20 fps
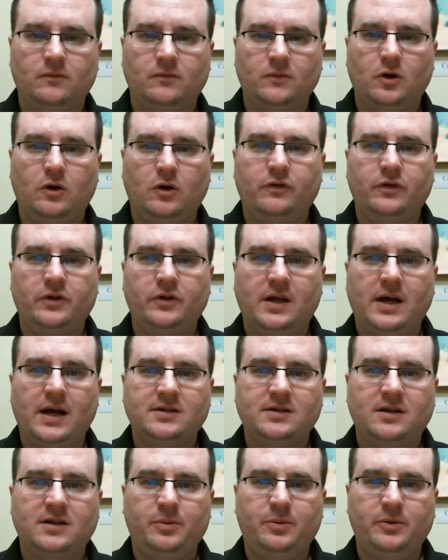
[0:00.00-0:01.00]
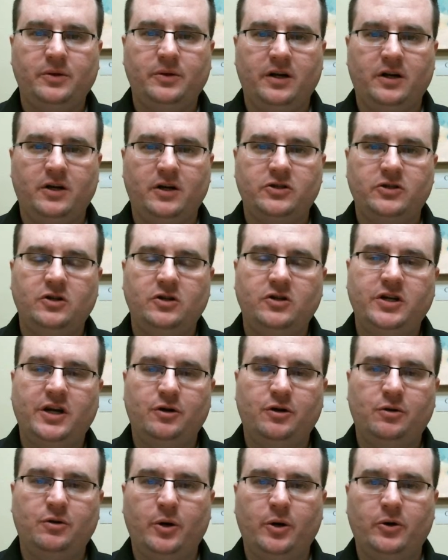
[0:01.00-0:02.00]
Over the last couple years,
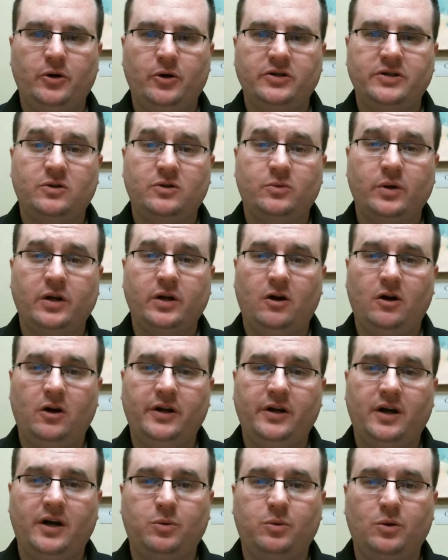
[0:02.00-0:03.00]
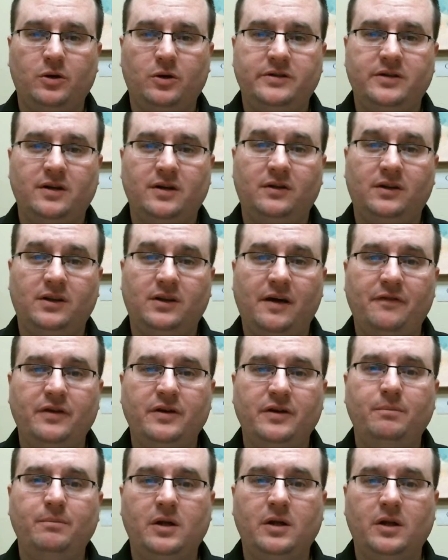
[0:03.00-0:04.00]
General Motors has recalled upwards of
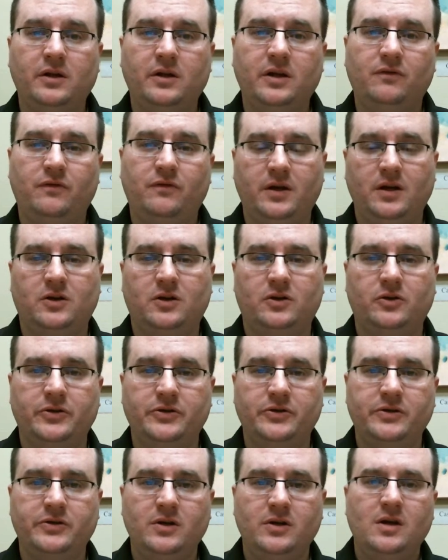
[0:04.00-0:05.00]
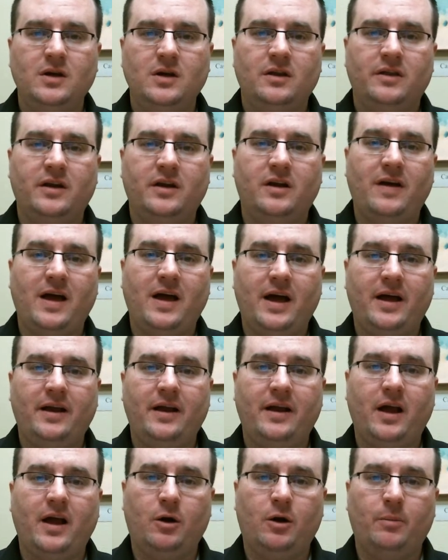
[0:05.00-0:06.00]
11 million vehicles that have had
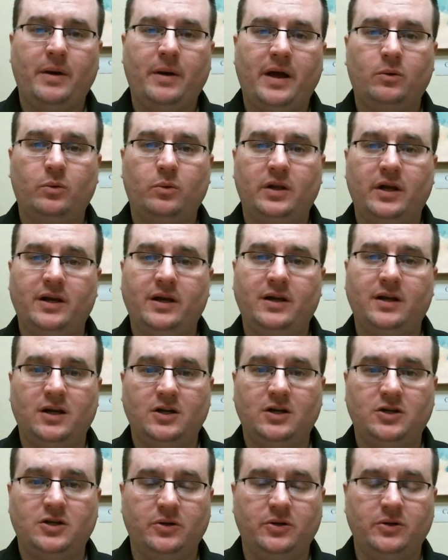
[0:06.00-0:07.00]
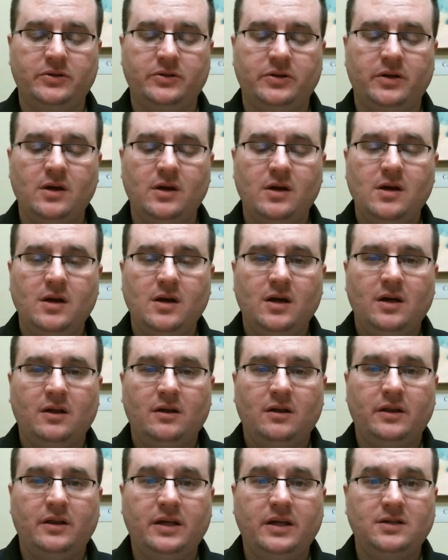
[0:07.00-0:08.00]
airbag related issues.
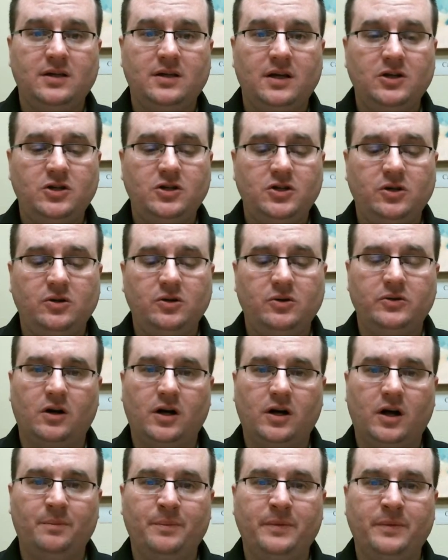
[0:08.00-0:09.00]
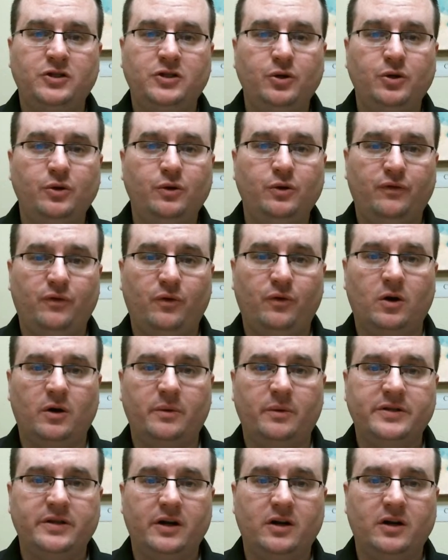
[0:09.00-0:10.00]
These issues come in two
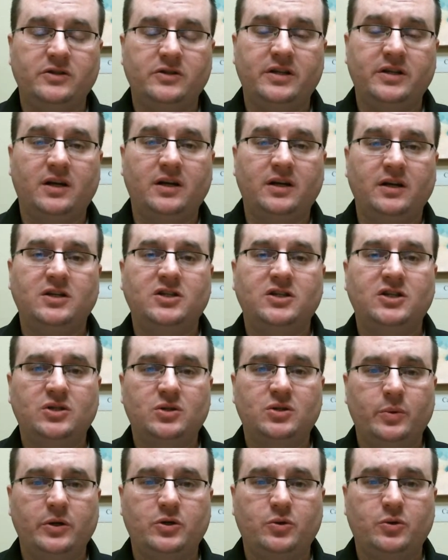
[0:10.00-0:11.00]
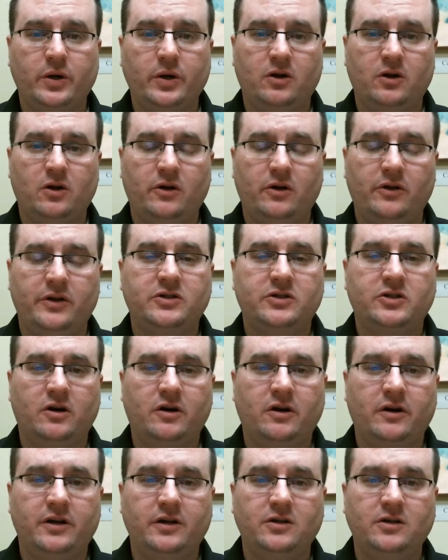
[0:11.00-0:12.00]
forms. There's the ignition switch recall that
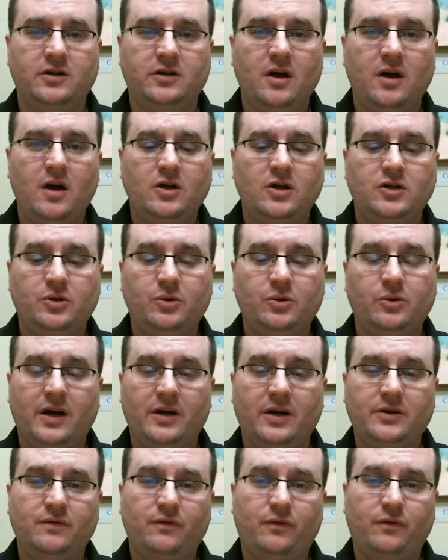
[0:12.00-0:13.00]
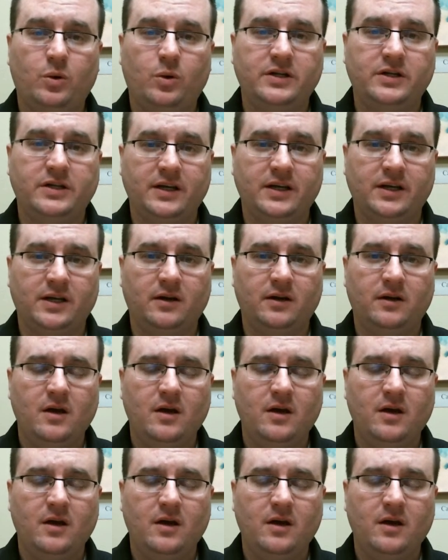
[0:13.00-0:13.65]
started in 2014